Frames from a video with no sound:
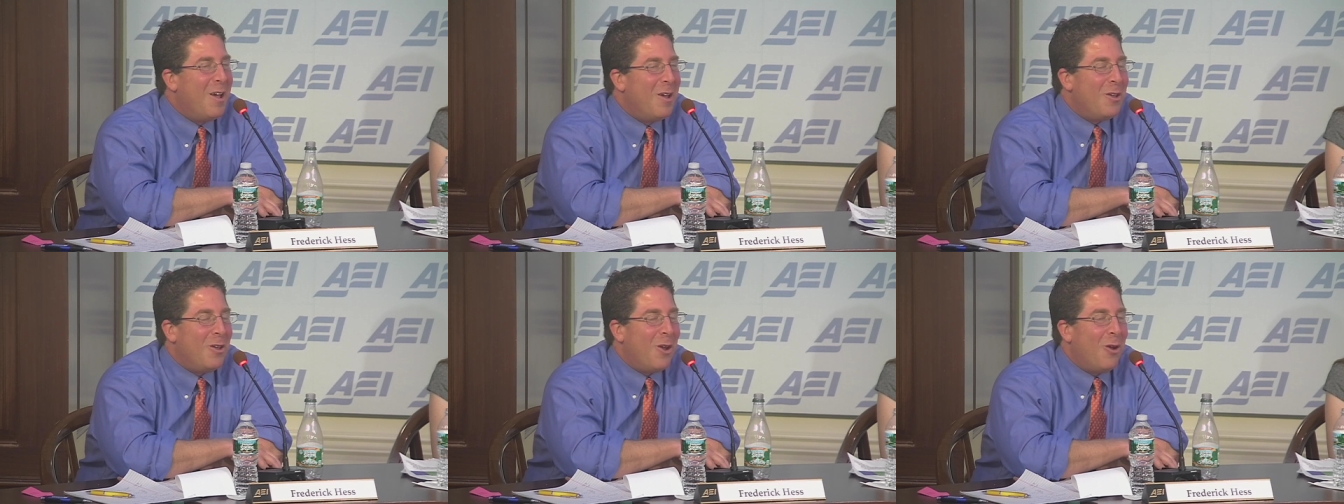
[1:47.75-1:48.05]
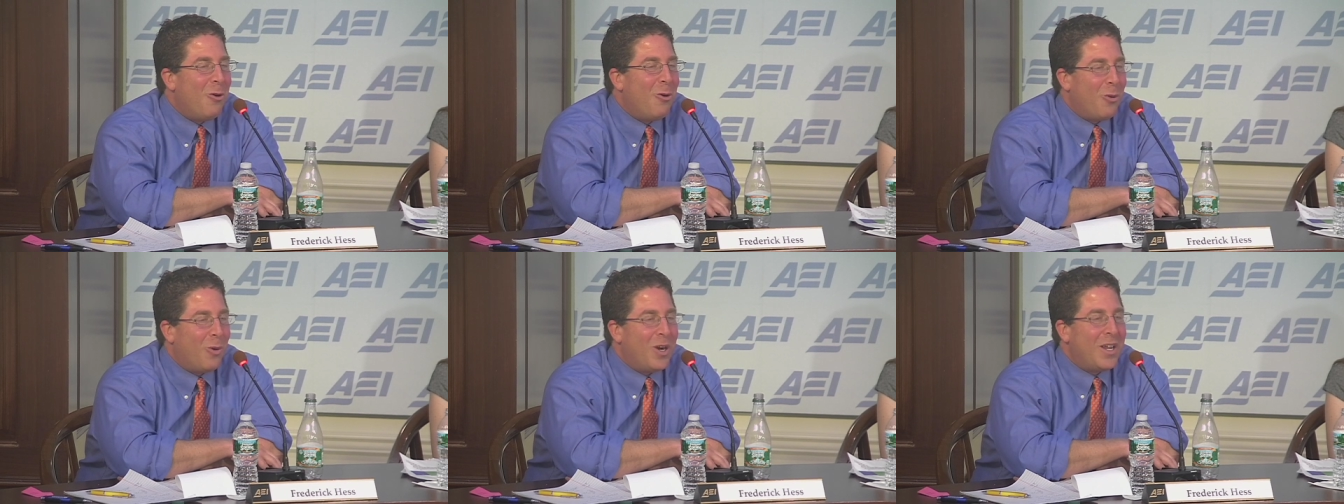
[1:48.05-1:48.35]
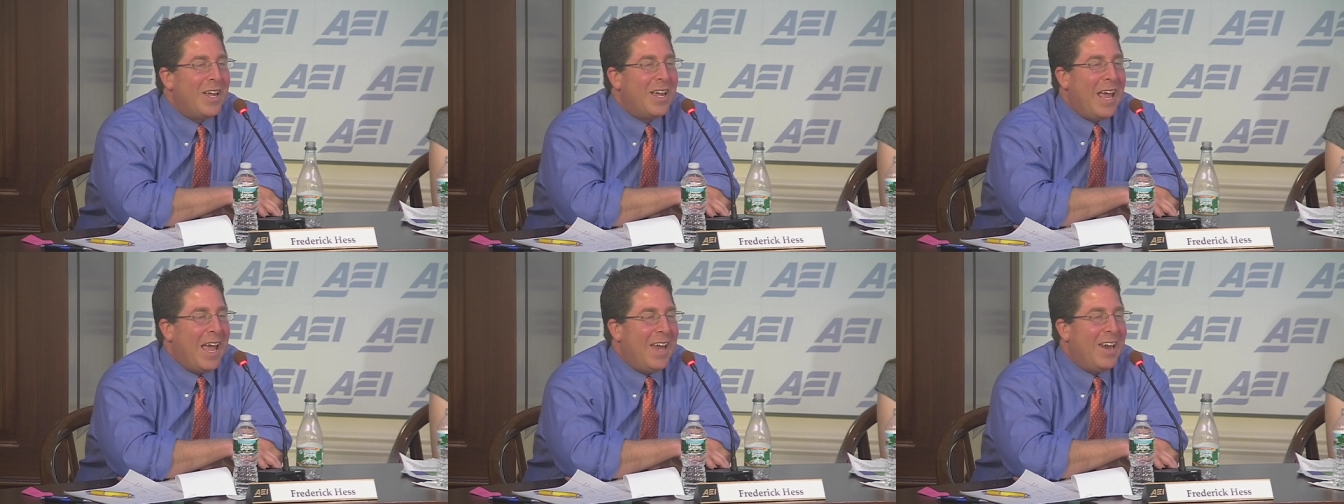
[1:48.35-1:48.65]
you know, who are
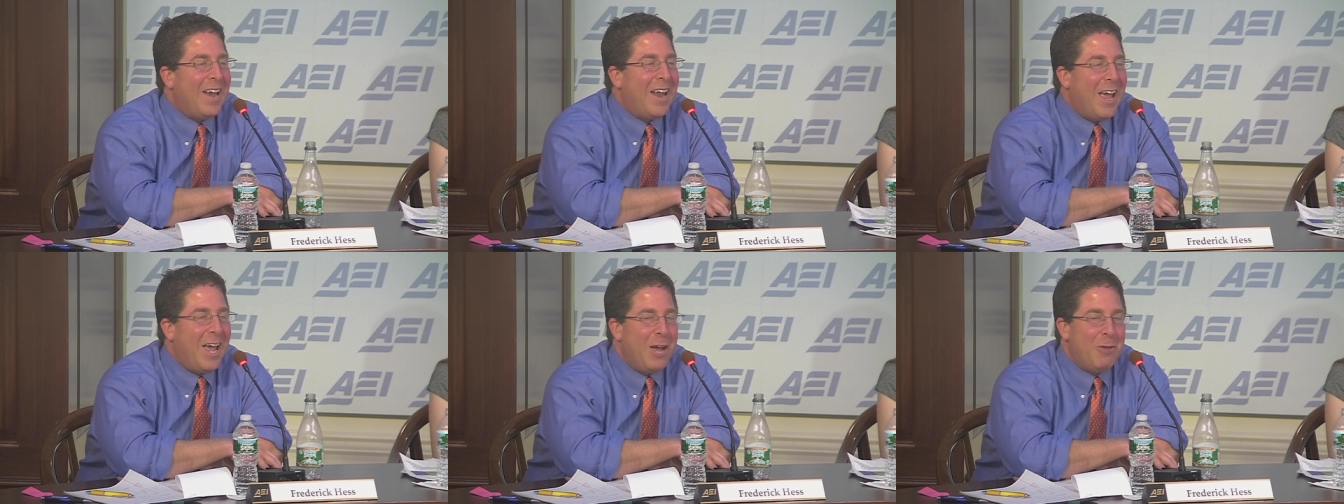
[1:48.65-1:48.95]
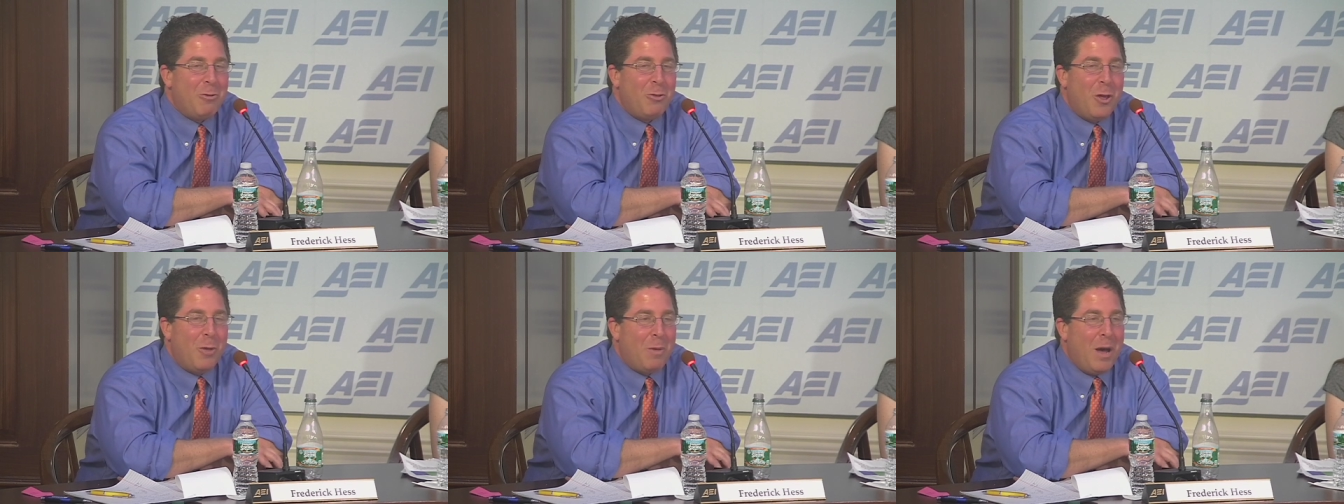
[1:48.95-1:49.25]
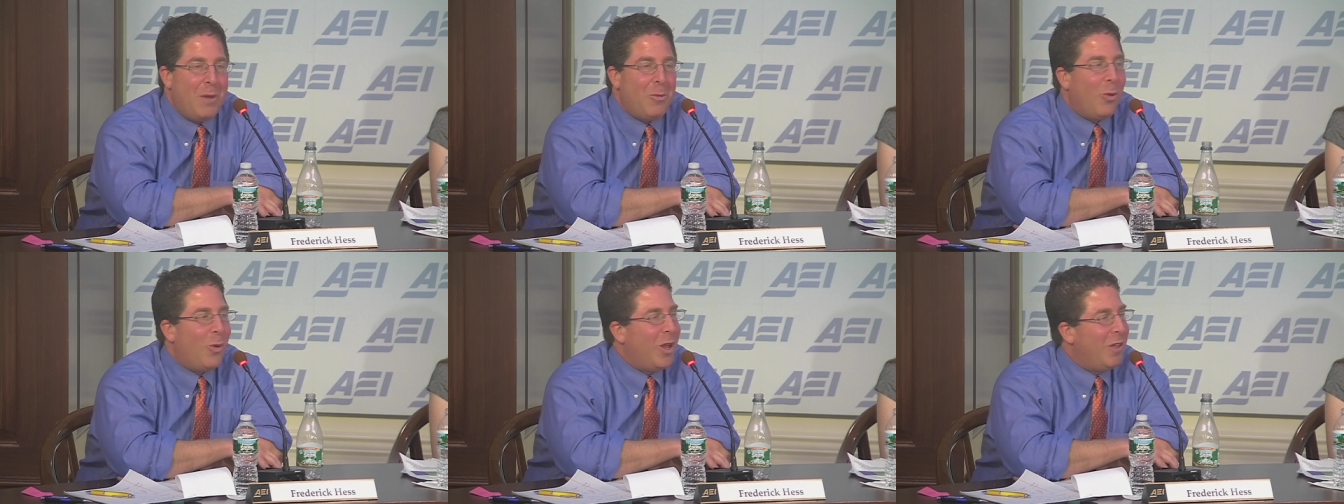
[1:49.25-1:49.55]
working hand in hand with the
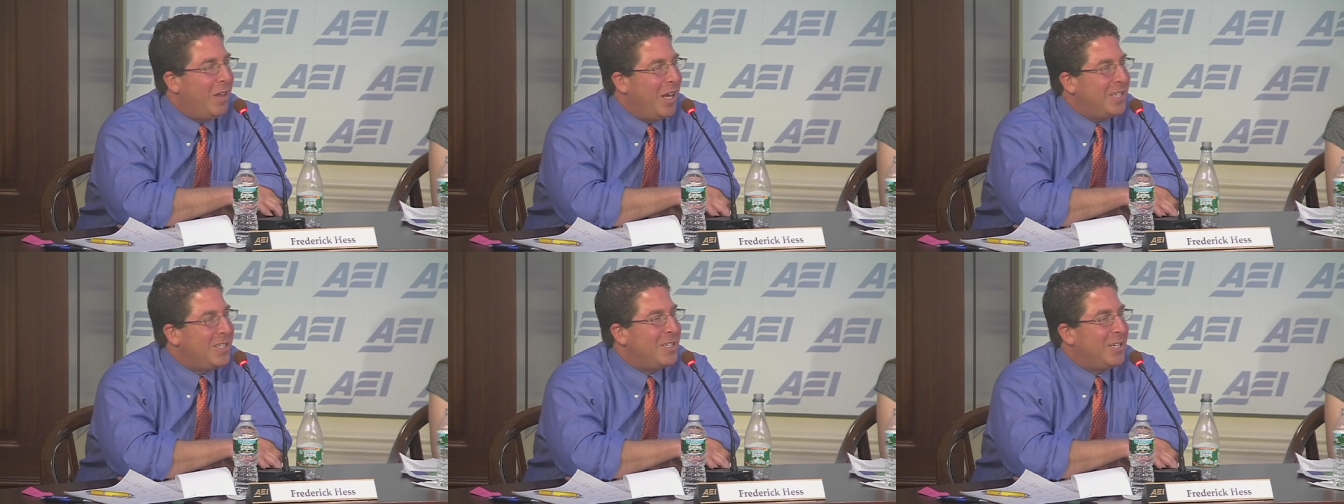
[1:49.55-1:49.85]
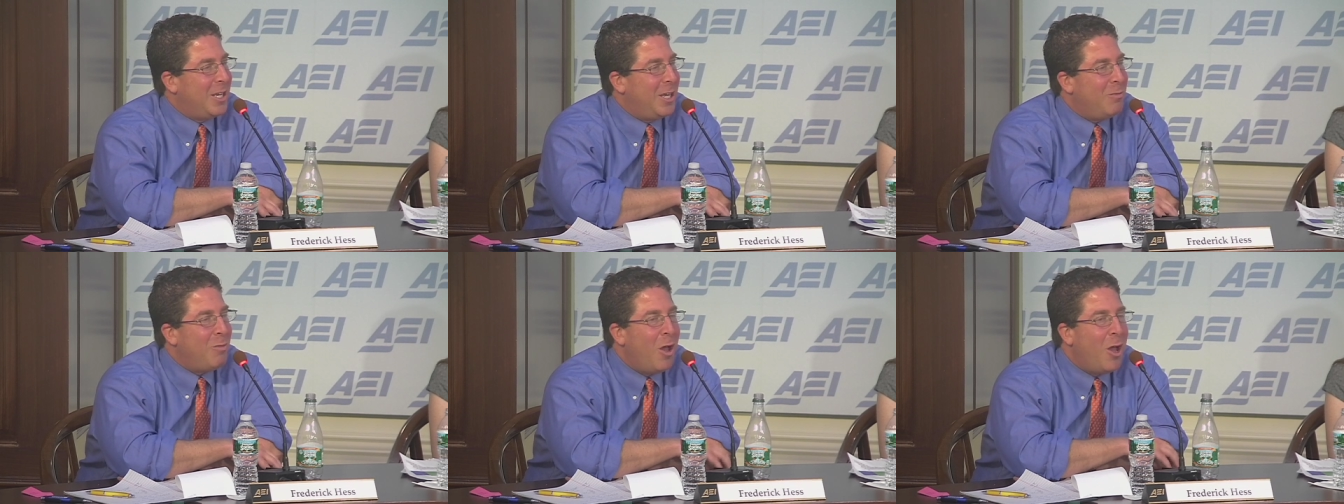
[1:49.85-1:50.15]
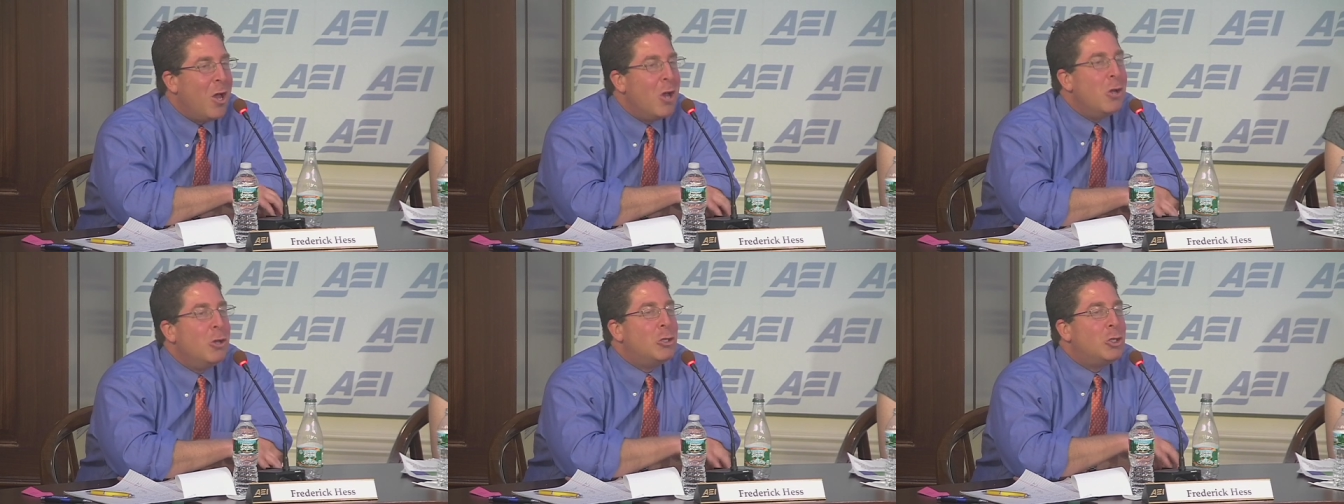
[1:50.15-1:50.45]
Obama reelection team,
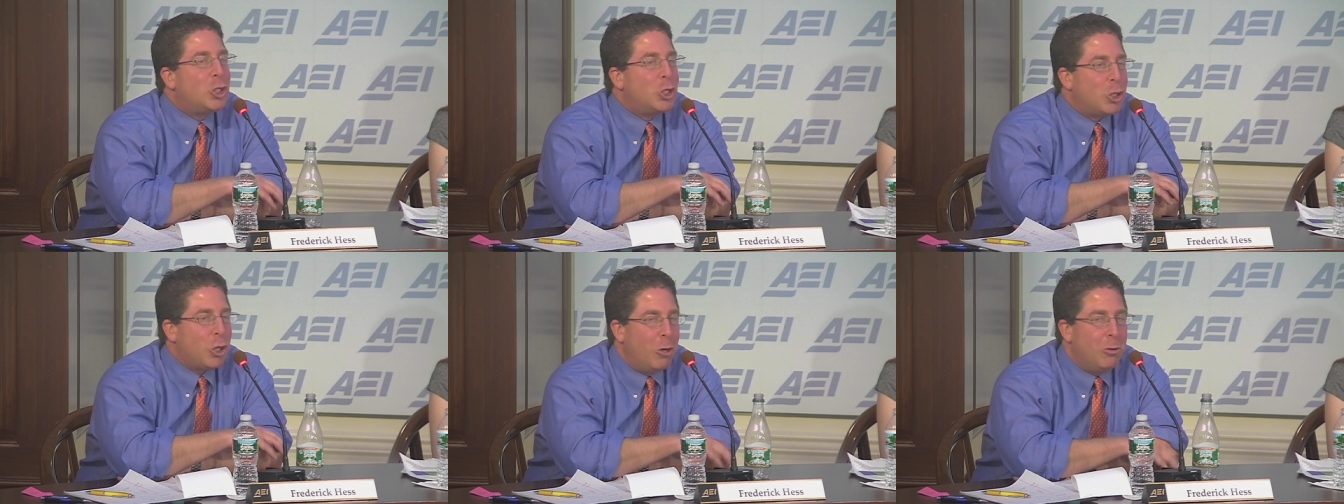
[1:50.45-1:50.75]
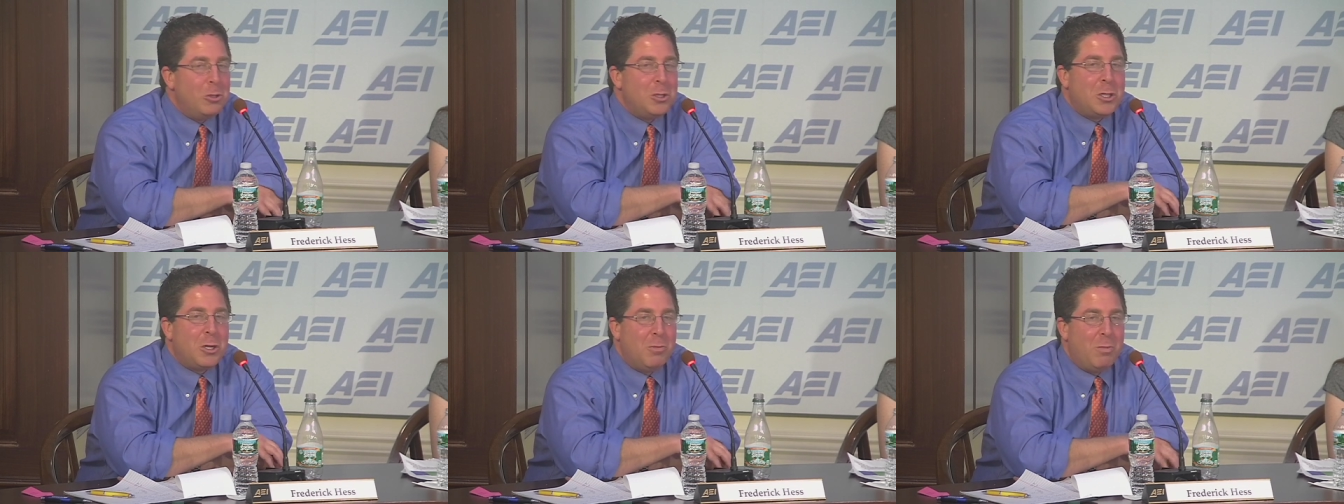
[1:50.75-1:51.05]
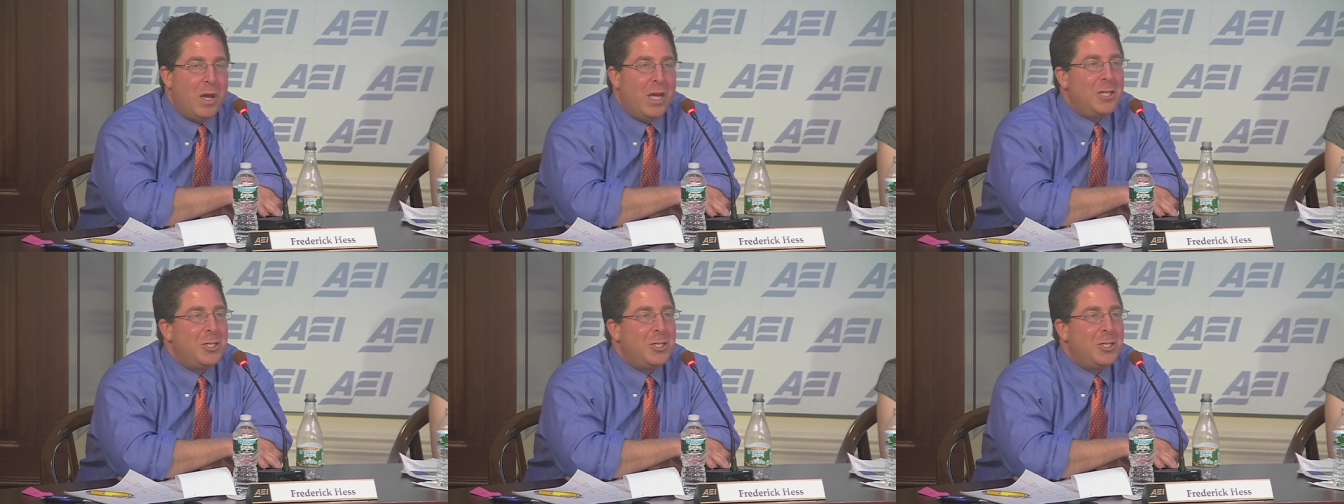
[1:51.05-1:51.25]
chose to